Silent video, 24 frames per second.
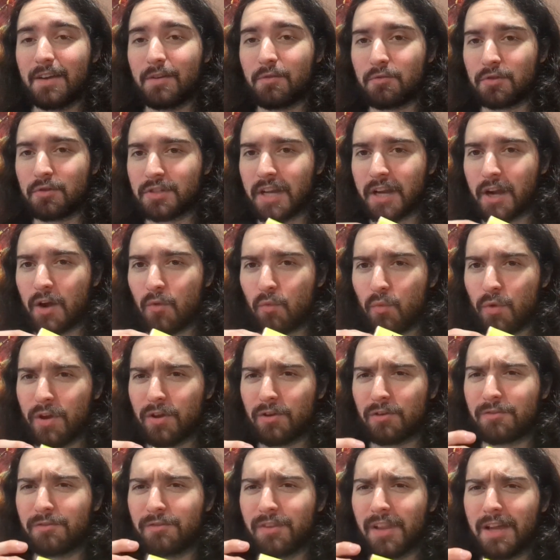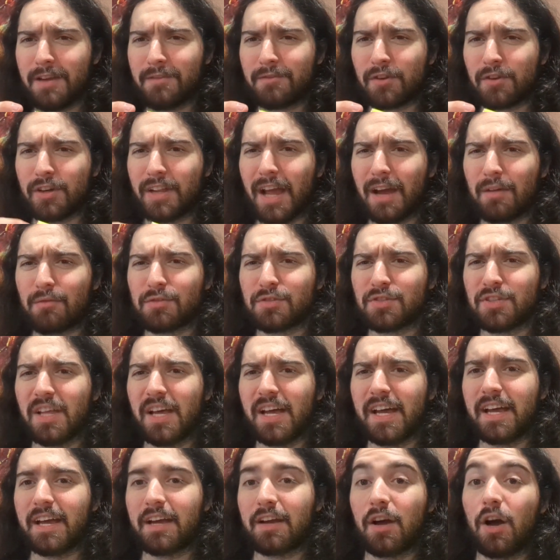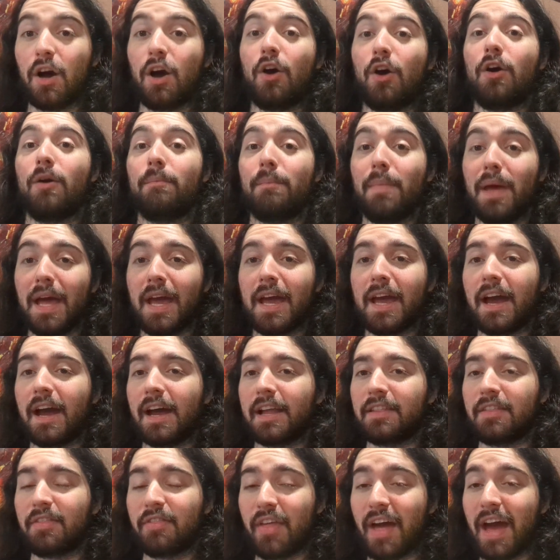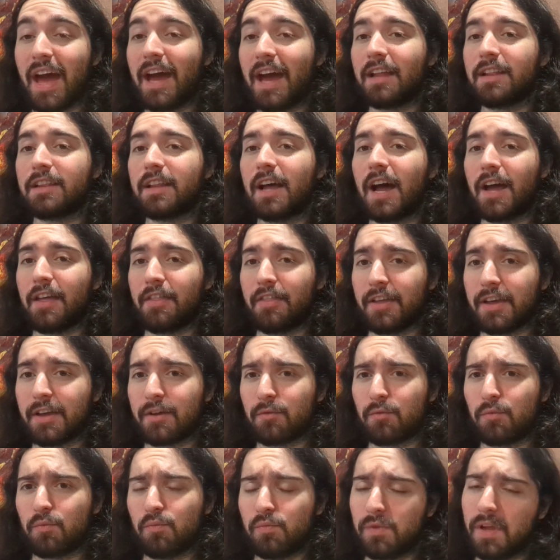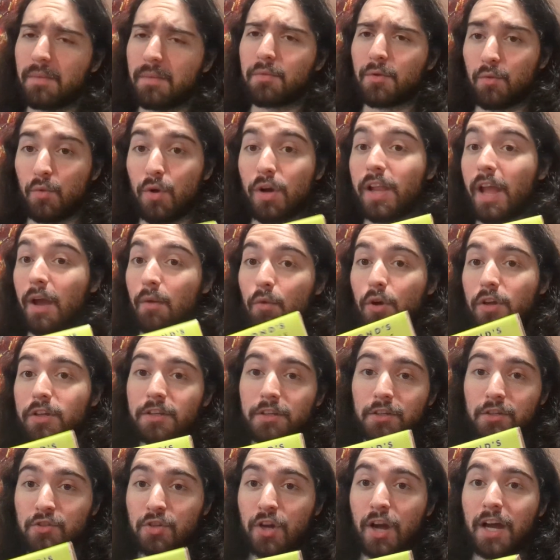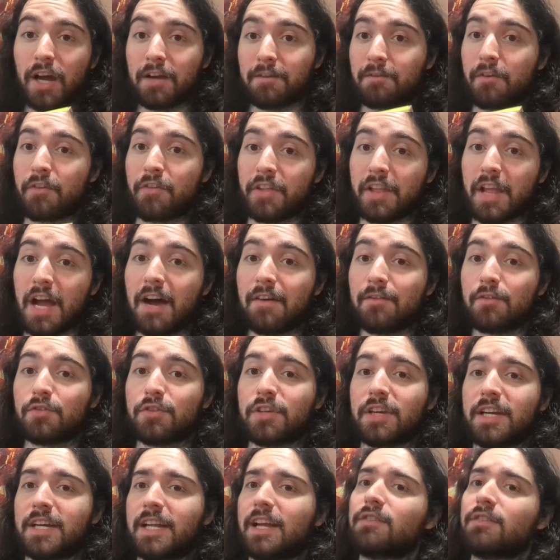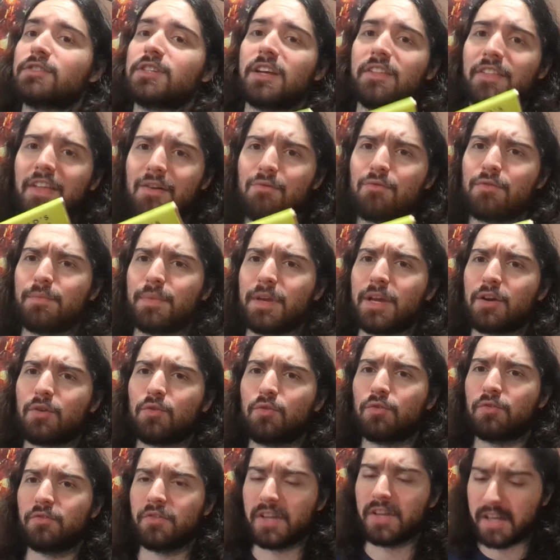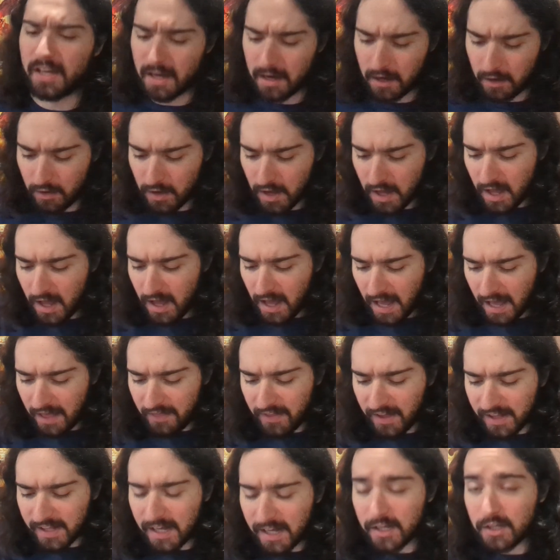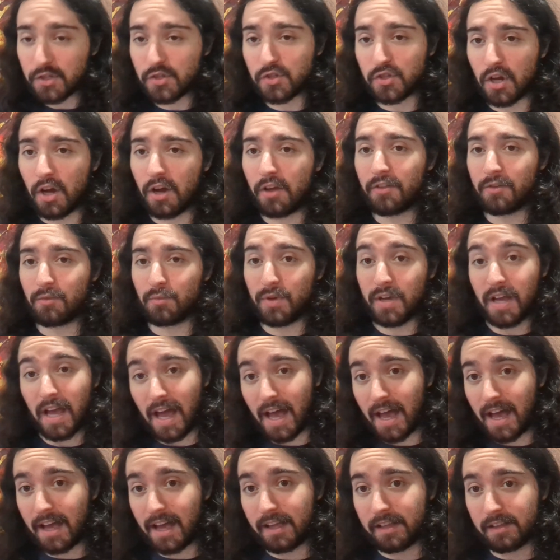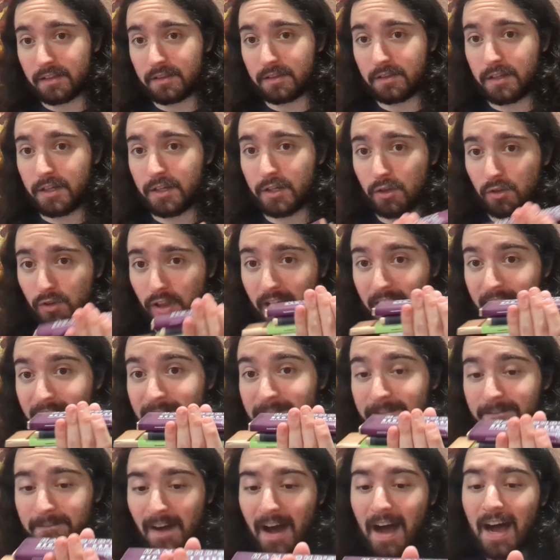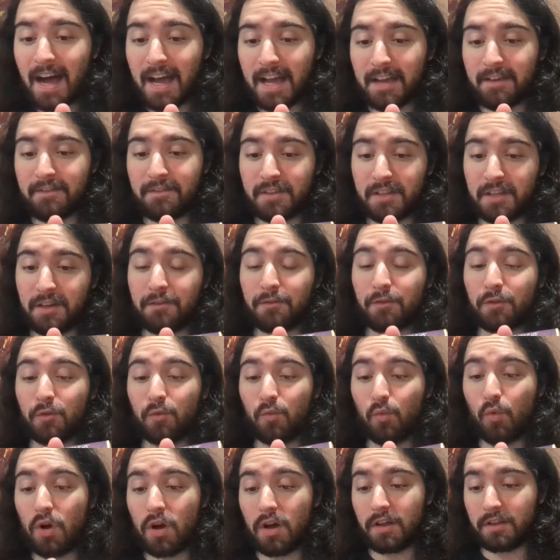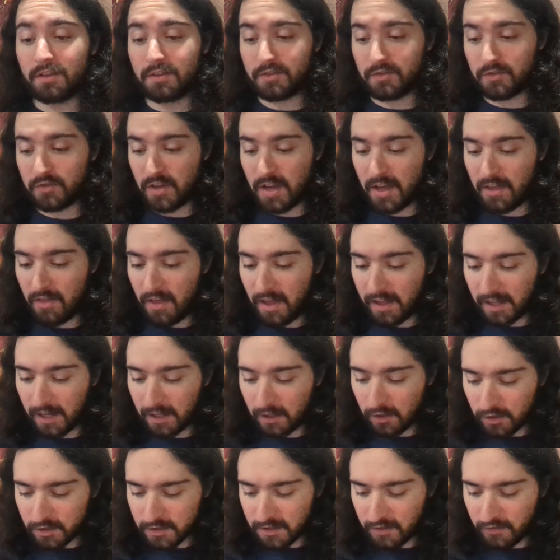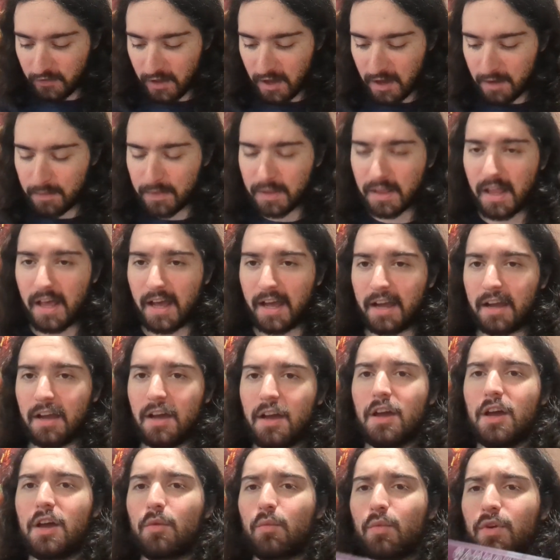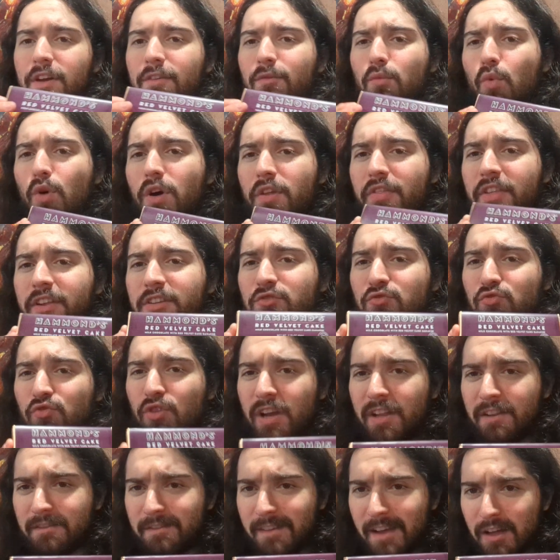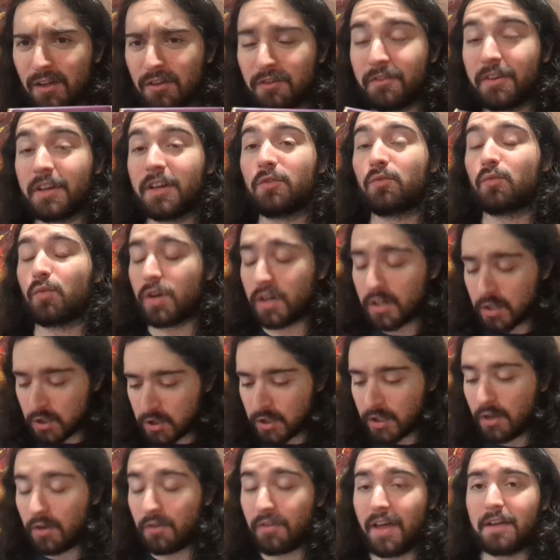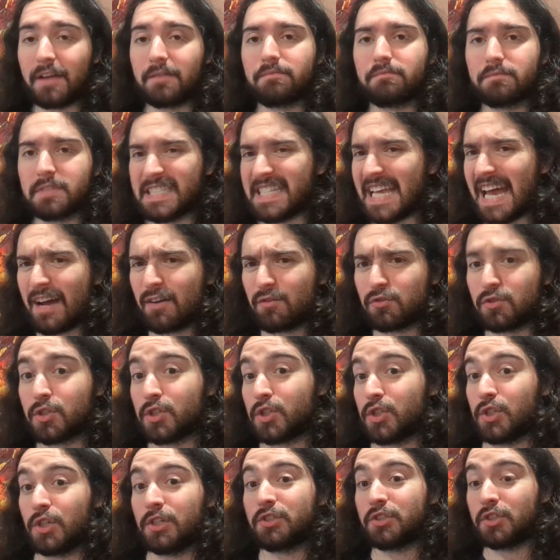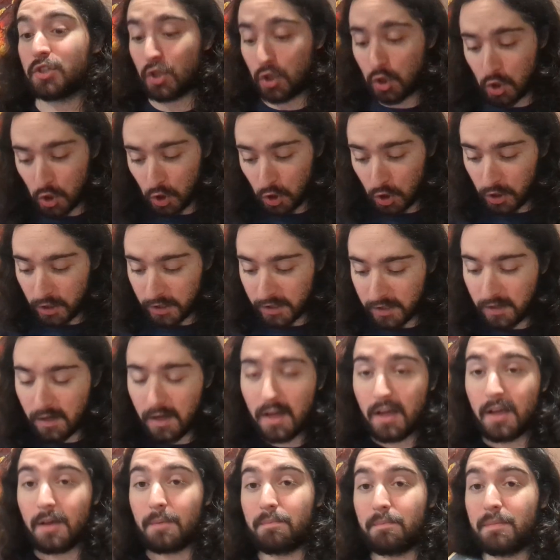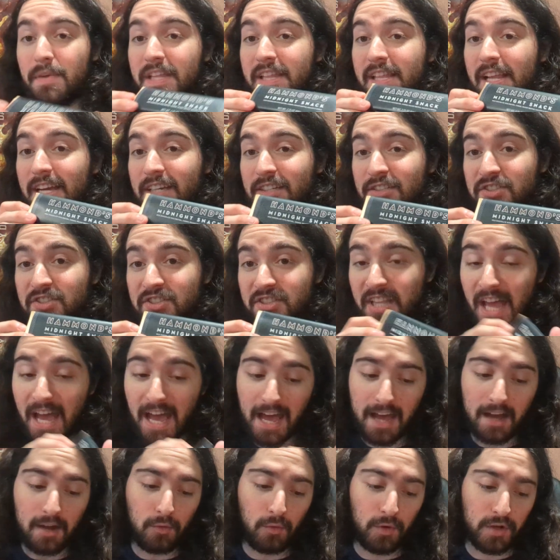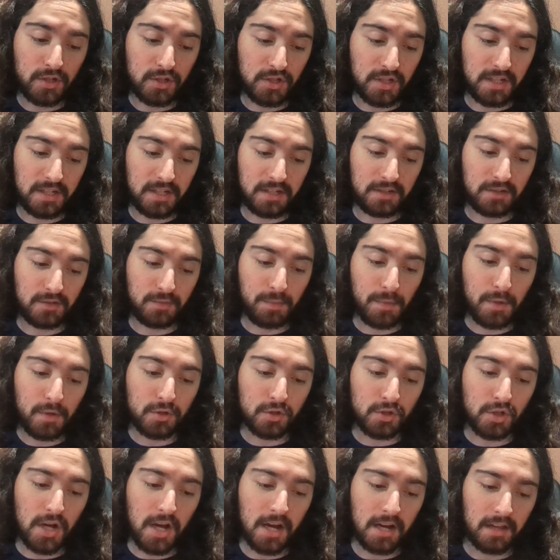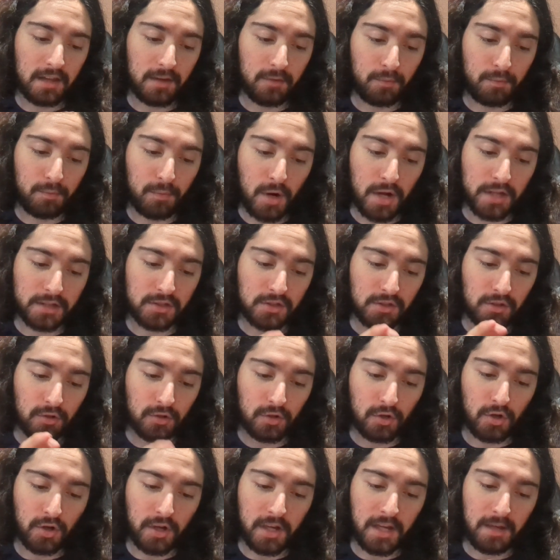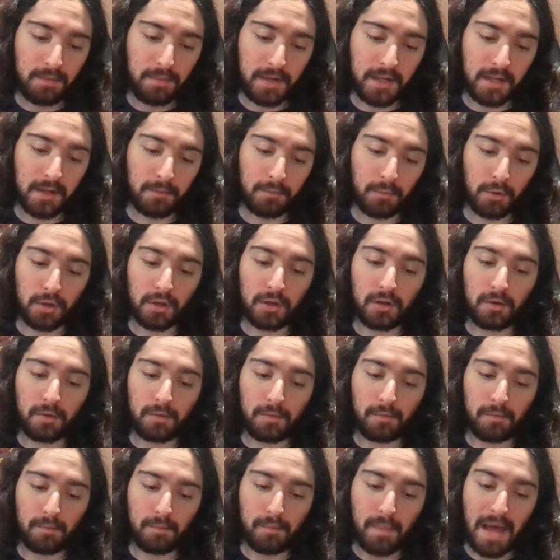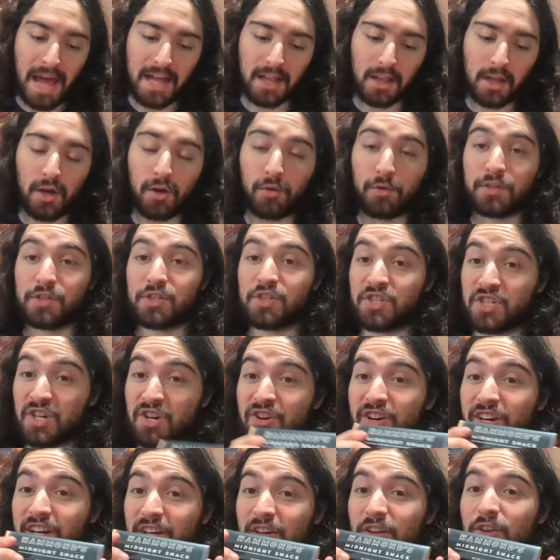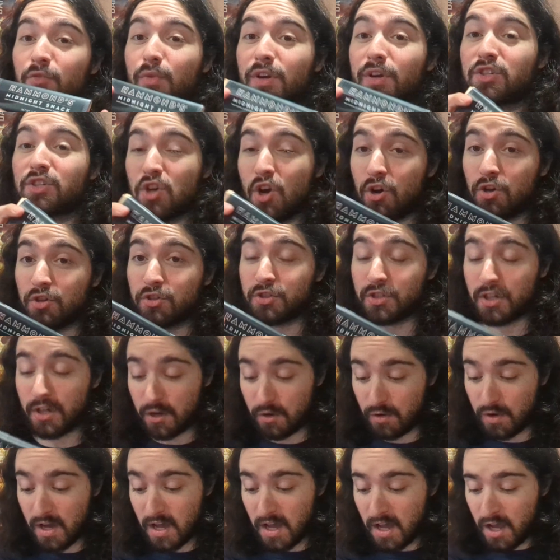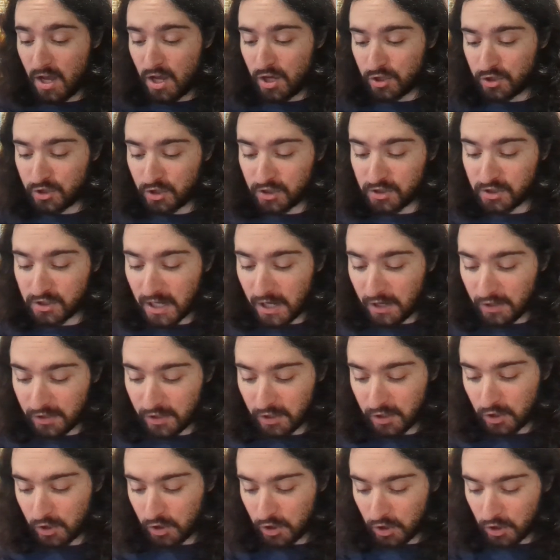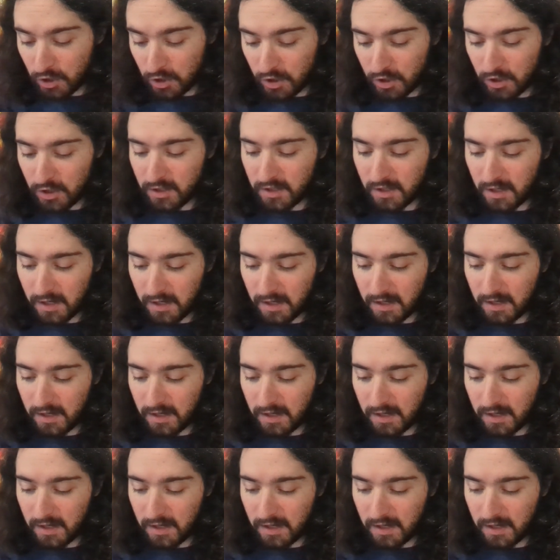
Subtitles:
It was like a weird flavor, and I was like, oh man, that, I think, number one, I wanted to try it for the novelty, and I was like, that would be a cool video. And then I saw that we had, like 5 different ones, and then I looked at them, and like, we have one that's red velvet, which, that sounds just good. Midnight snack, which is milk chocolate, pretzel, cookie, peanut brittle, mallow, and cereal, which also just sounded good.